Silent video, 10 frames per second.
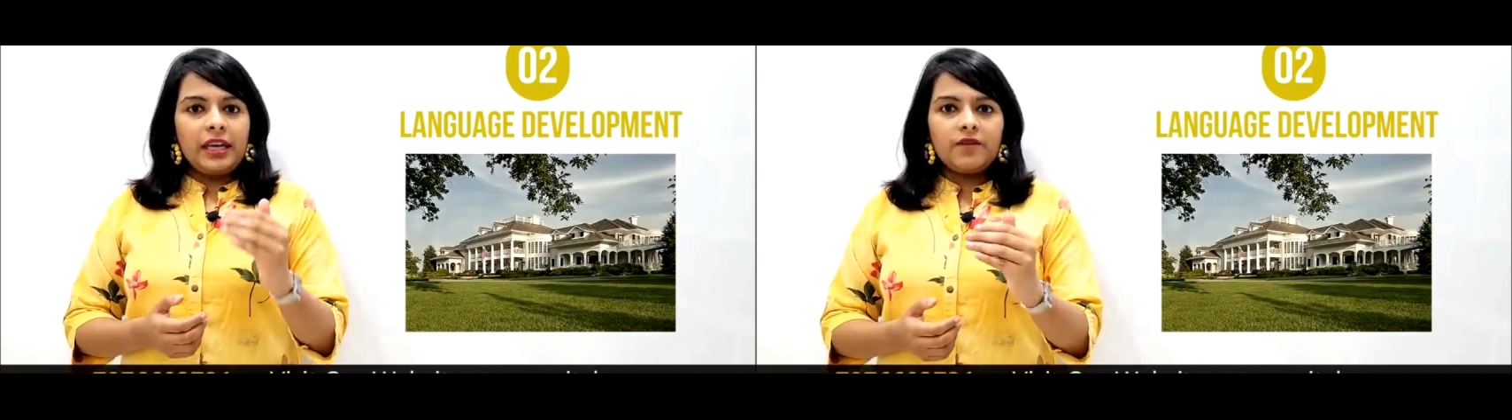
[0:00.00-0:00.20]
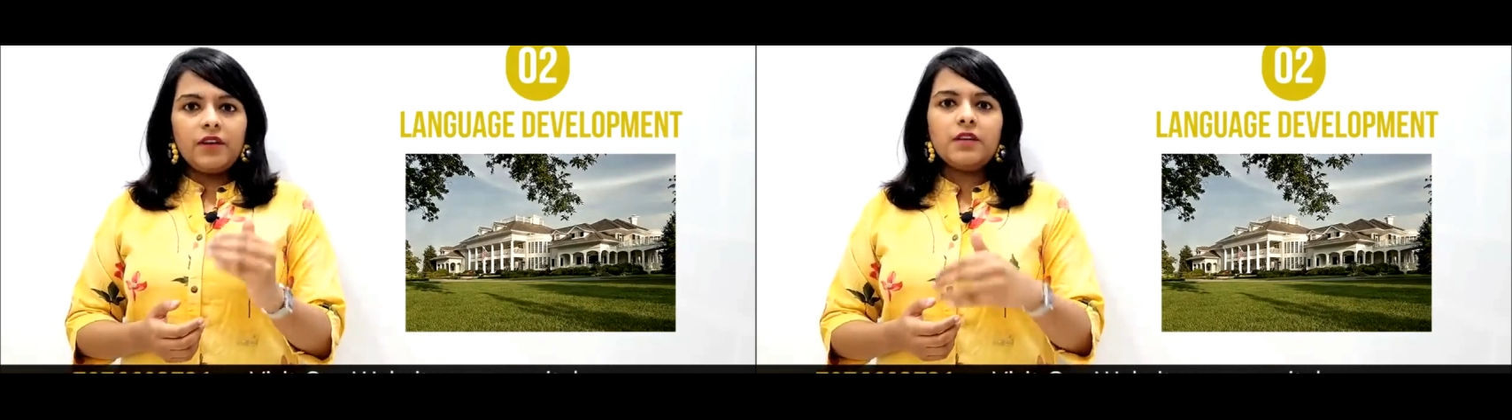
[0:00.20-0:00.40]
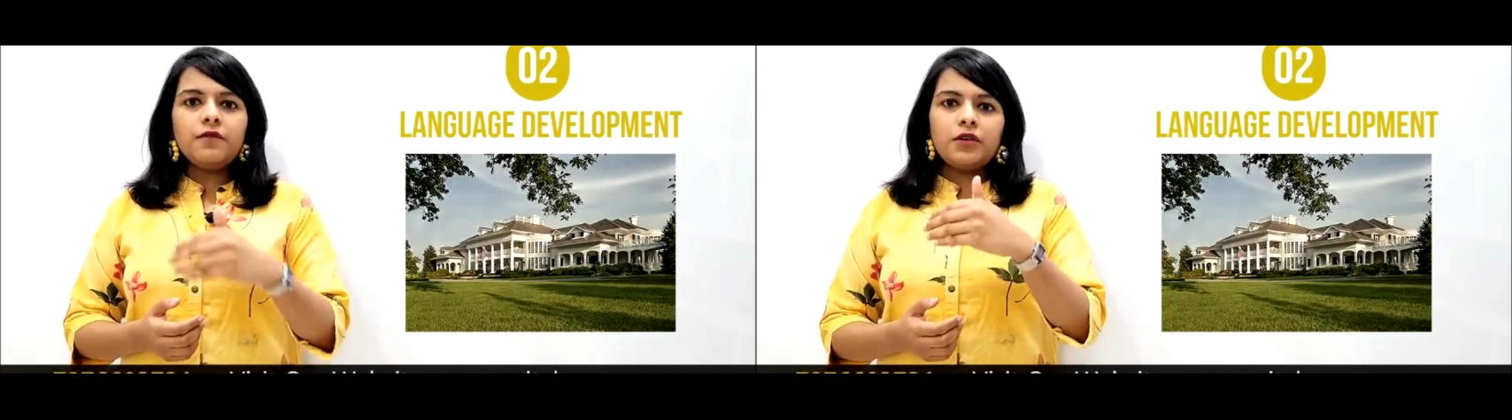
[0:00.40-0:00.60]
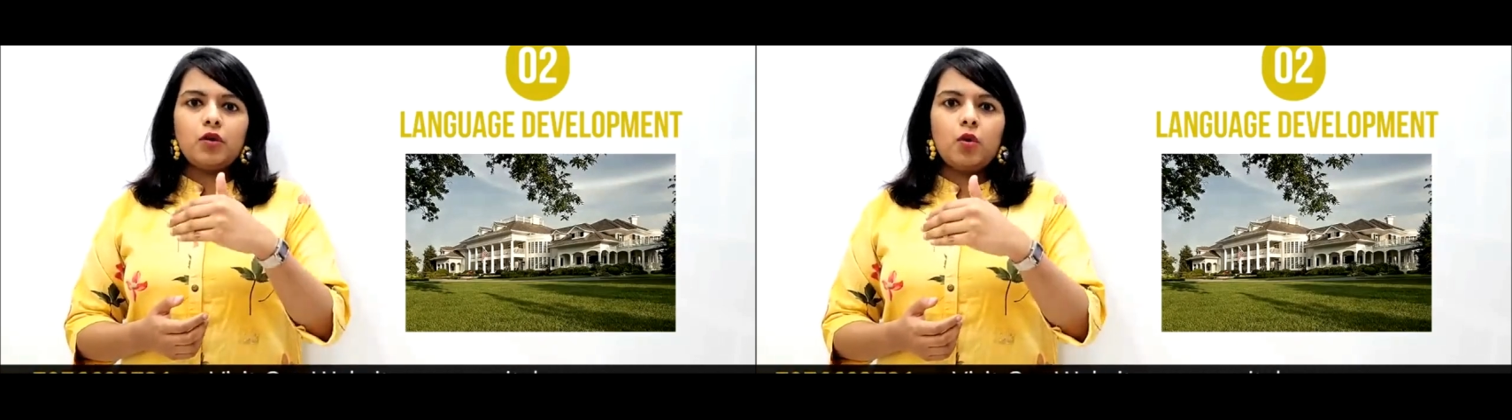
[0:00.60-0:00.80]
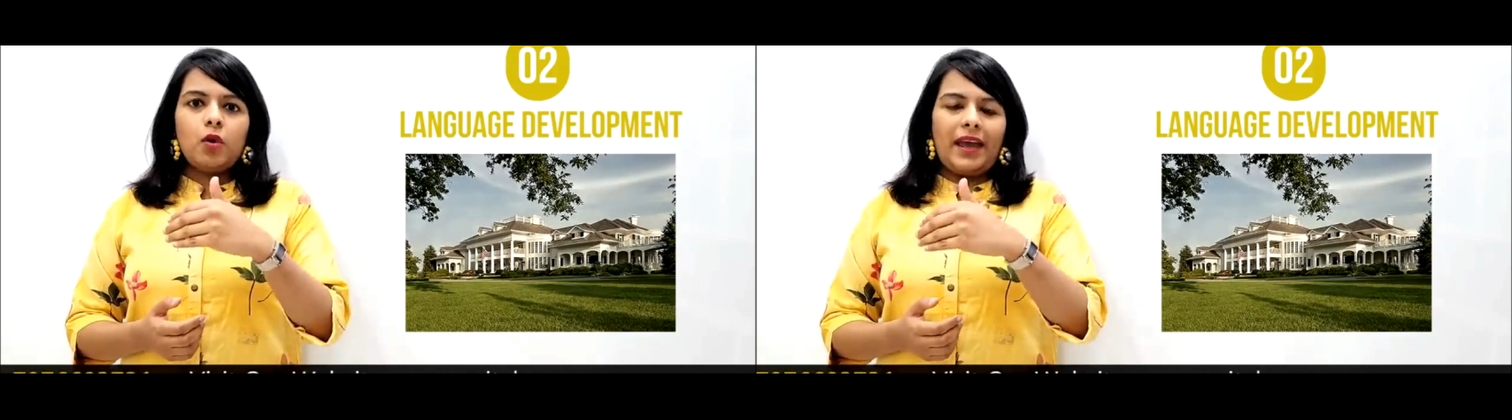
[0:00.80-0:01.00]
Even if
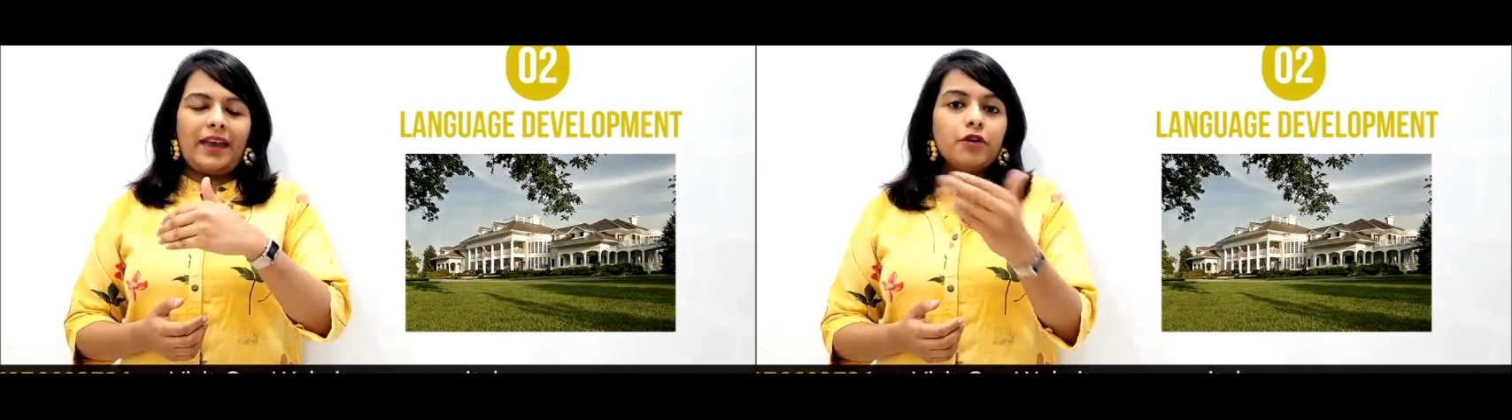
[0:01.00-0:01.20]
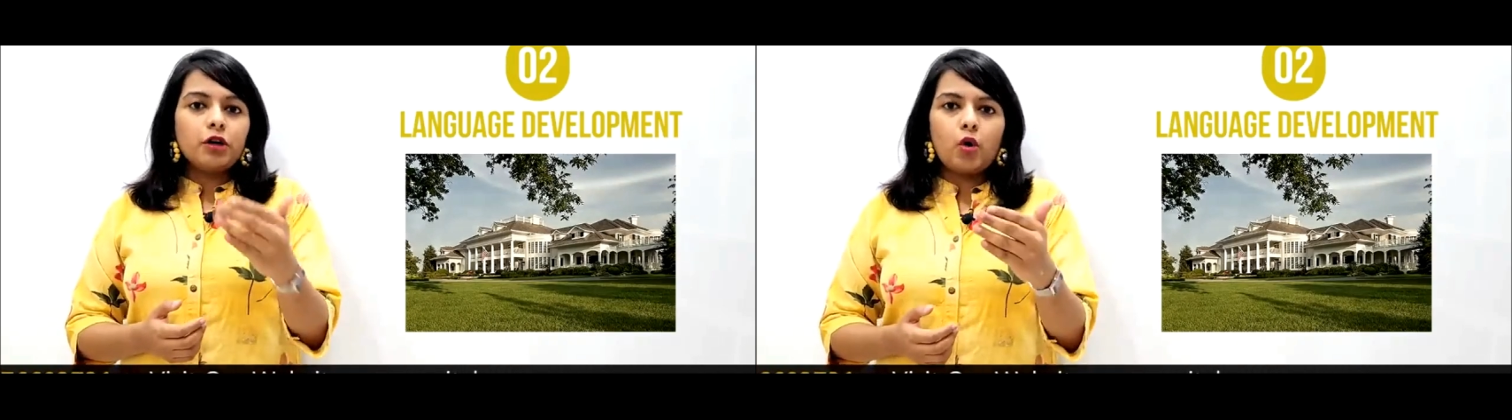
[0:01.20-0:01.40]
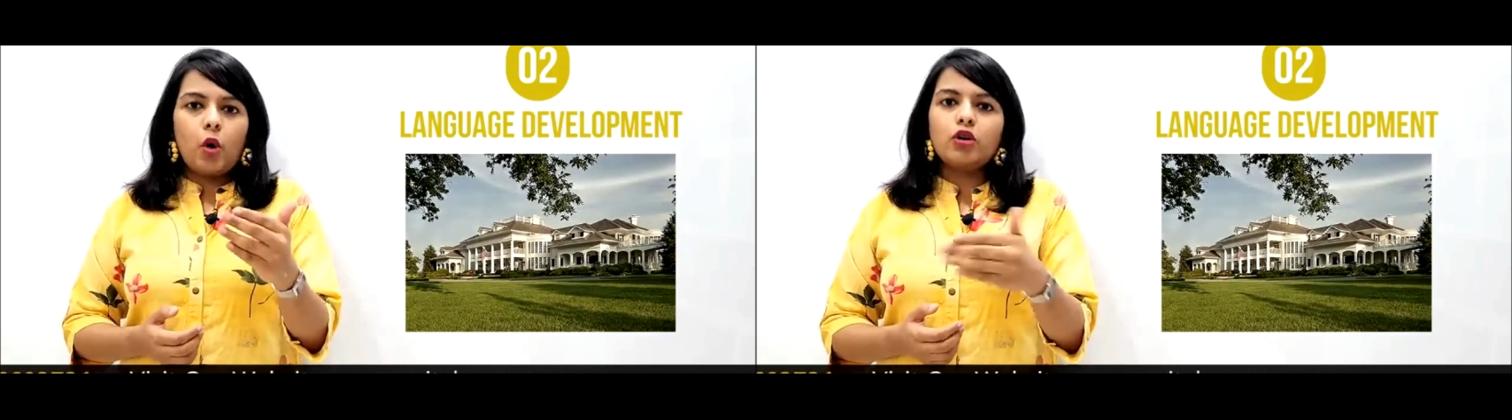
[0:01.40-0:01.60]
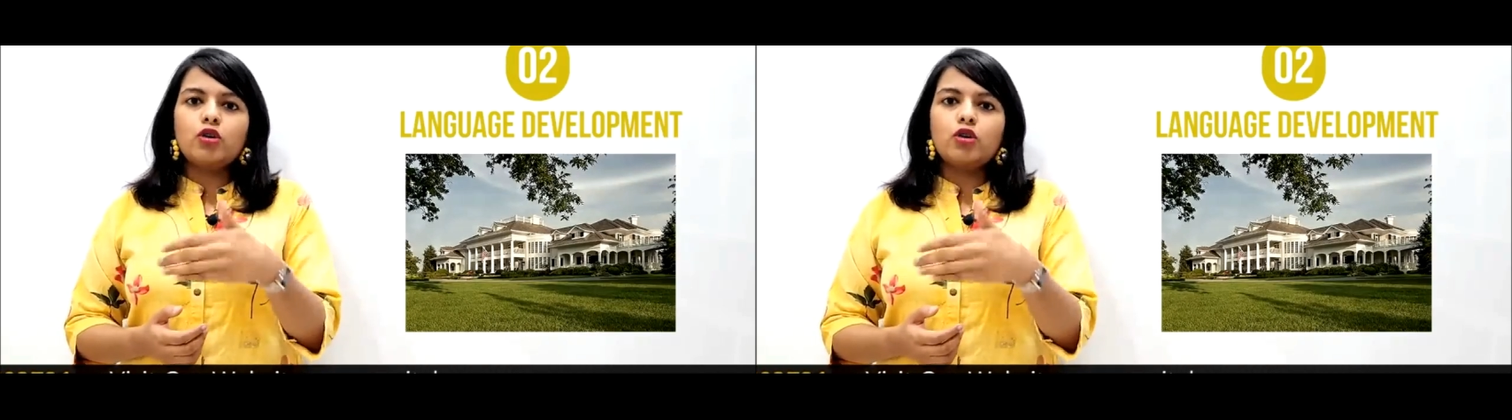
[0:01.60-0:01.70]
you ever go